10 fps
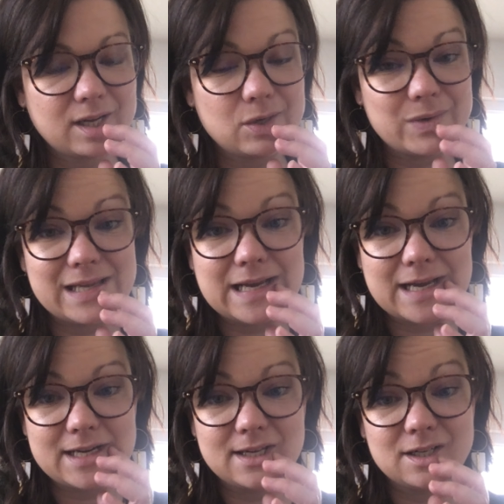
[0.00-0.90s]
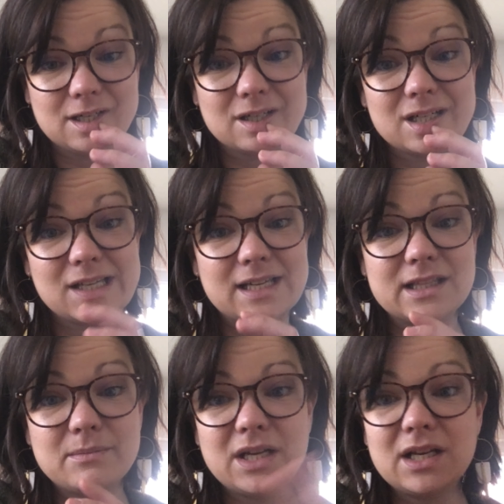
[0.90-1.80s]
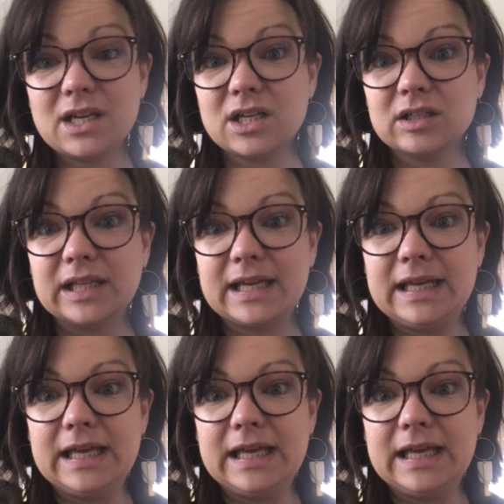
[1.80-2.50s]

a unique idea and you're already in the meeting and you're like,